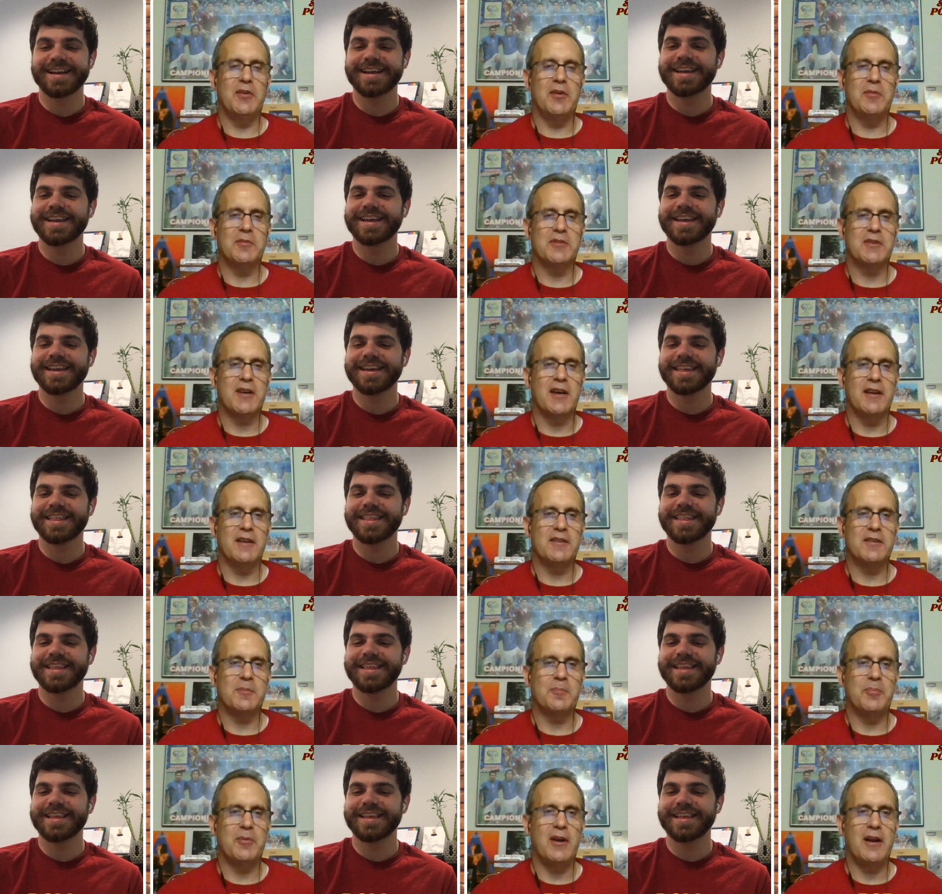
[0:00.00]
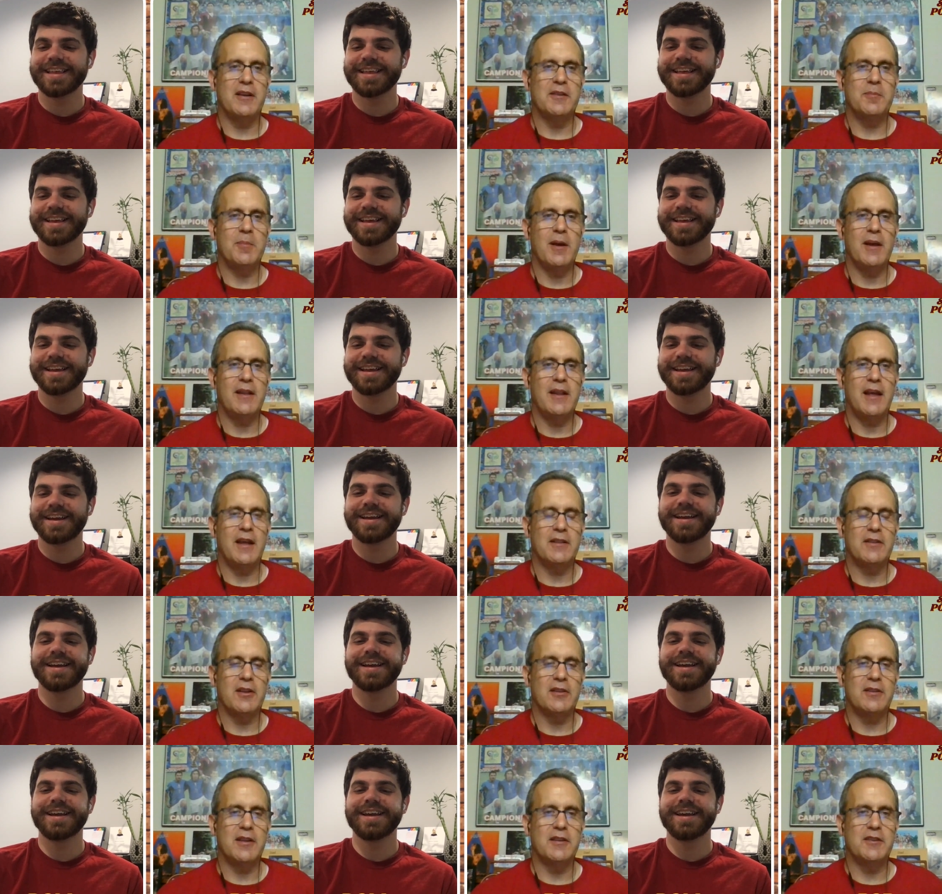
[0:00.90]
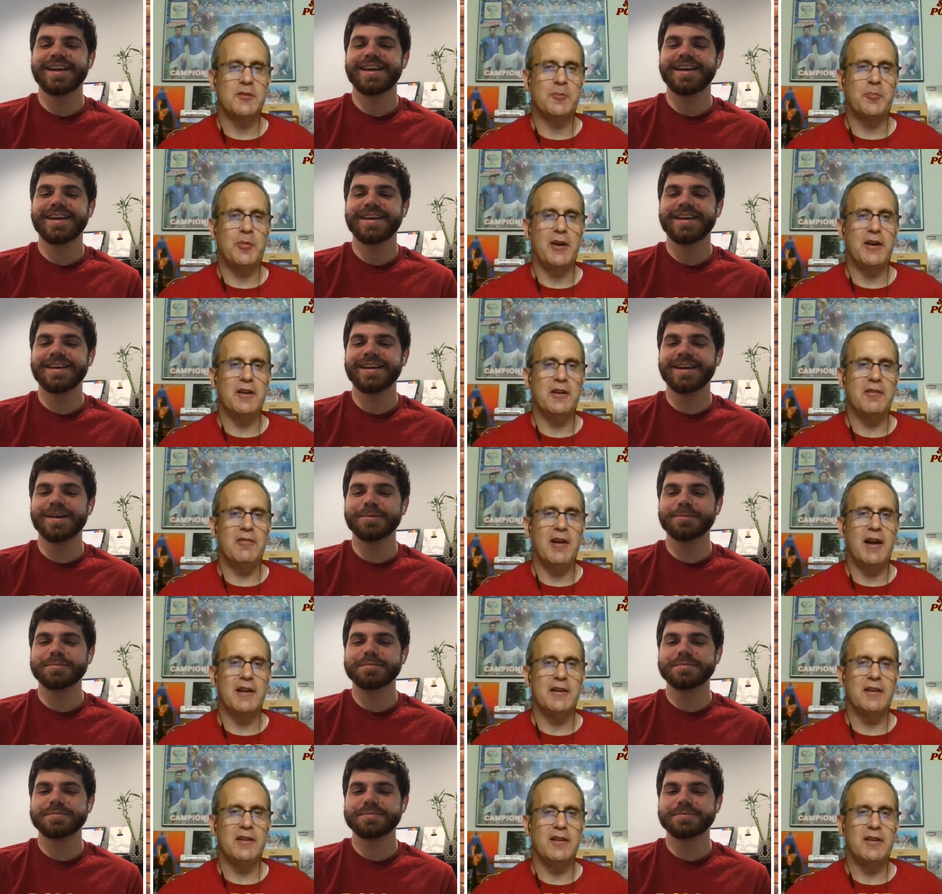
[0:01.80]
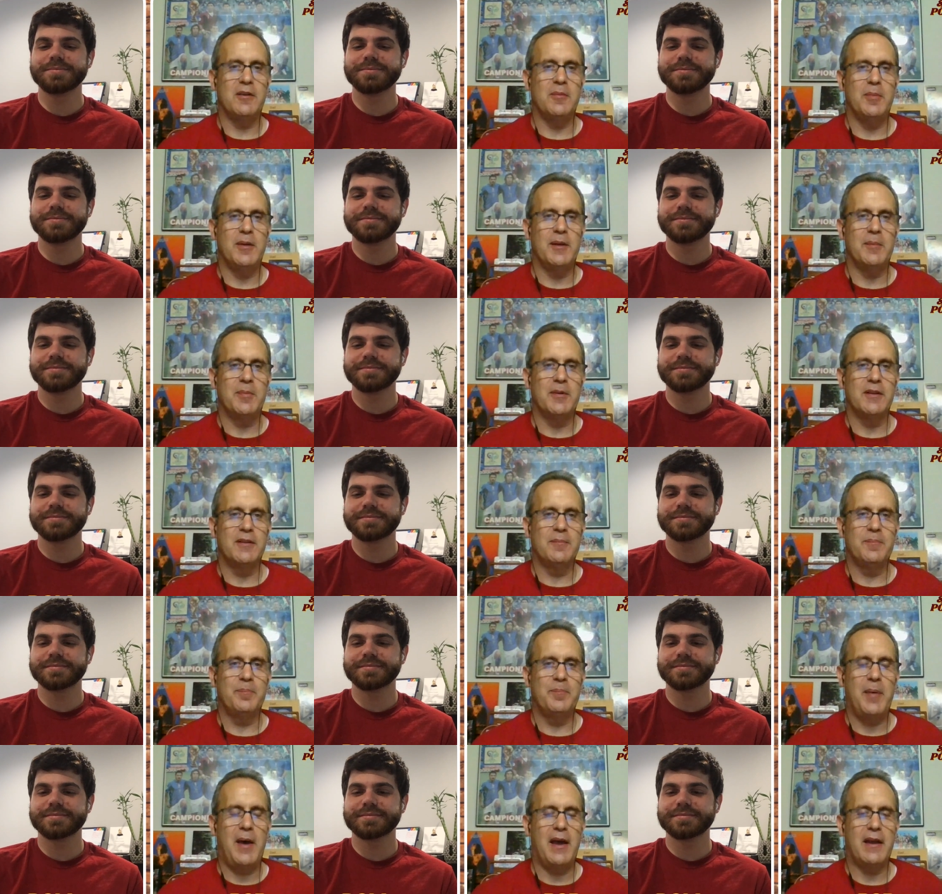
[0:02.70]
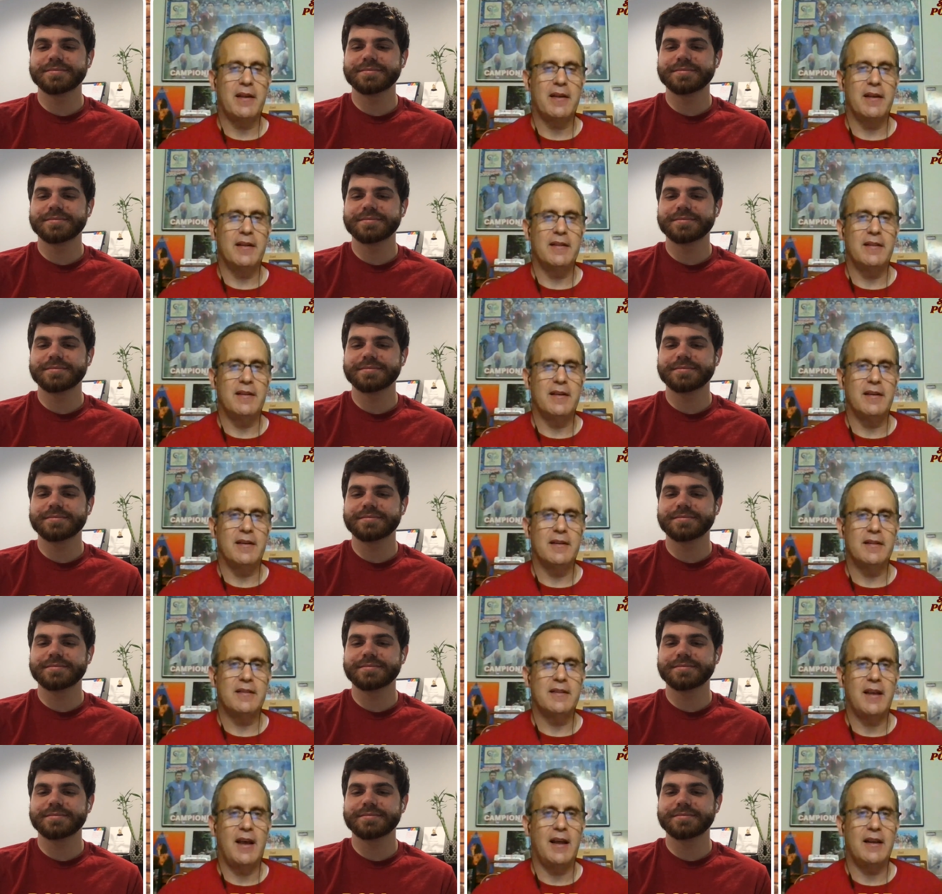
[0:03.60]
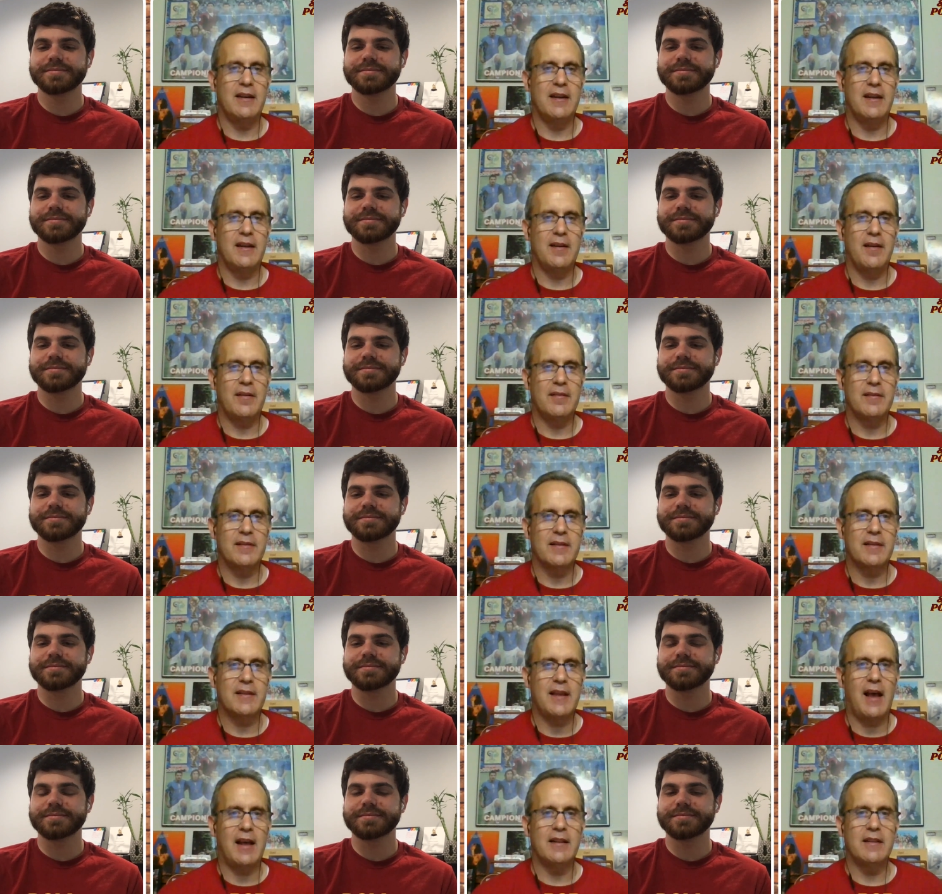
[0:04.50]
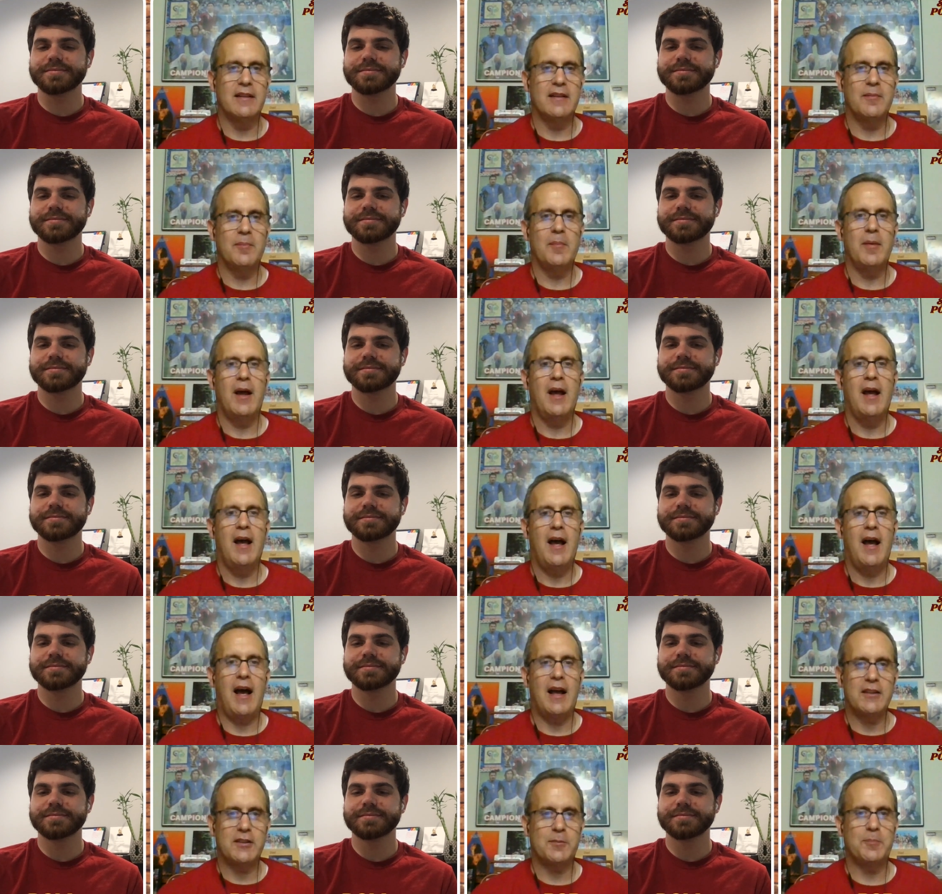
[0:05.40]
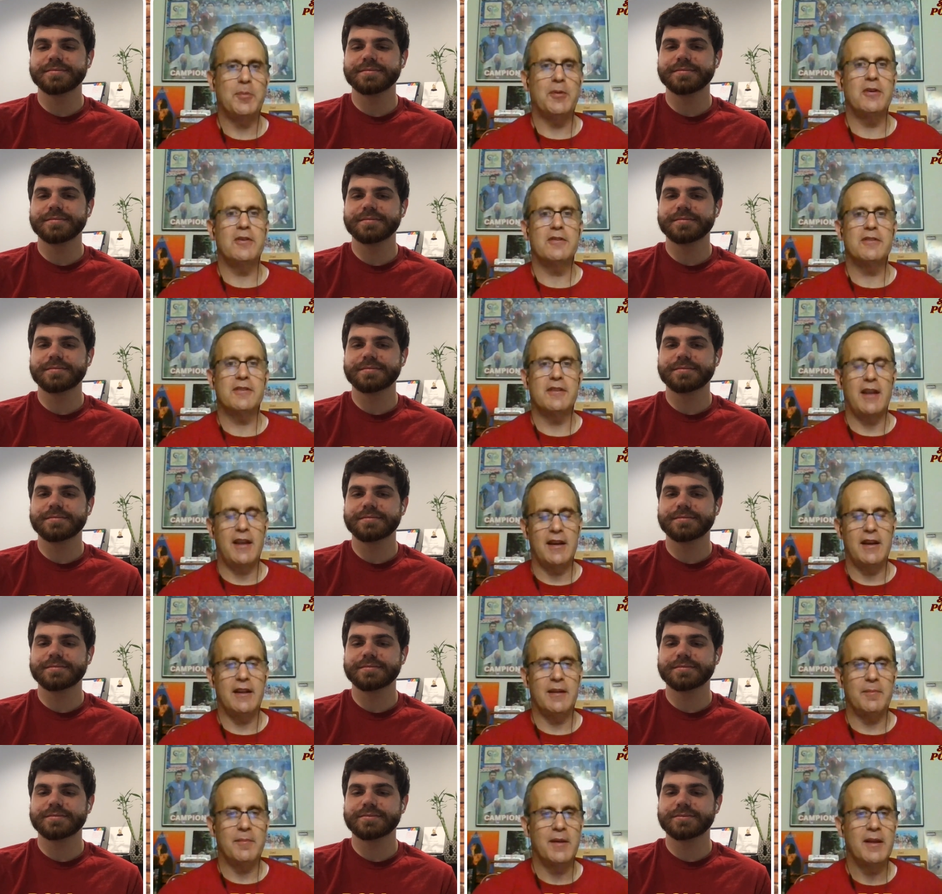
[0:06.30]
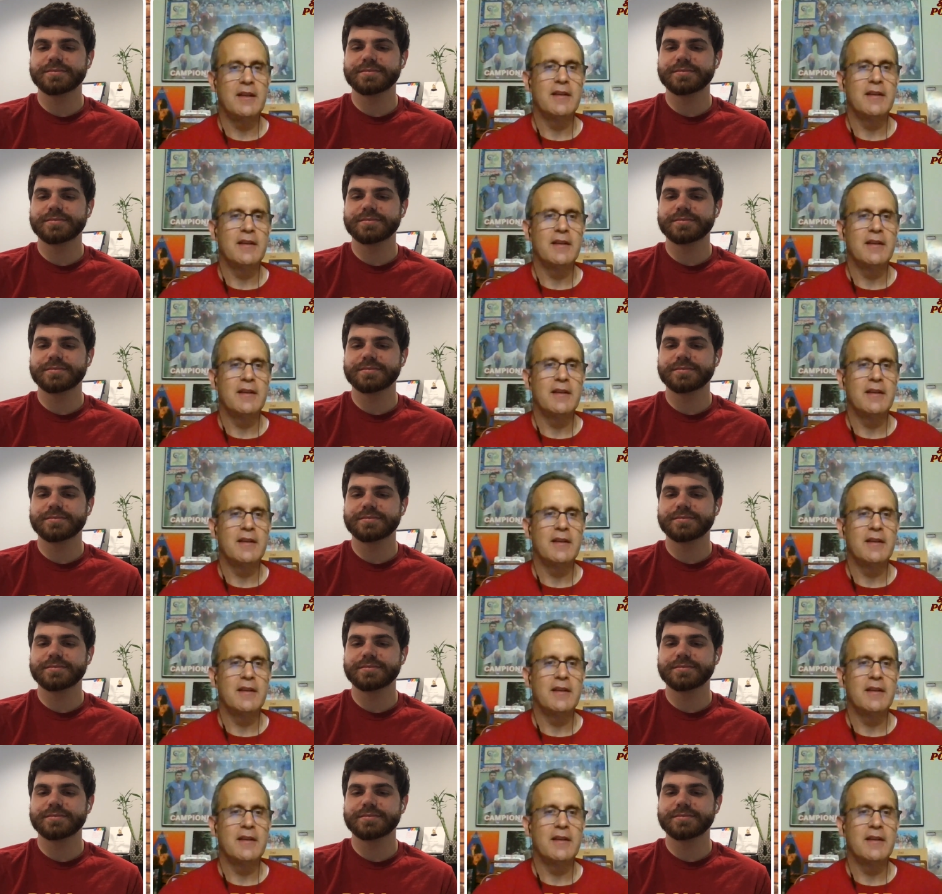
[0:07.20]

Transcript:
Speaker 1: I was kind of surprised by that. I thought they'd spread it around a little bit, but back at uh, Tottenham Tottenham Hotspur Stadium.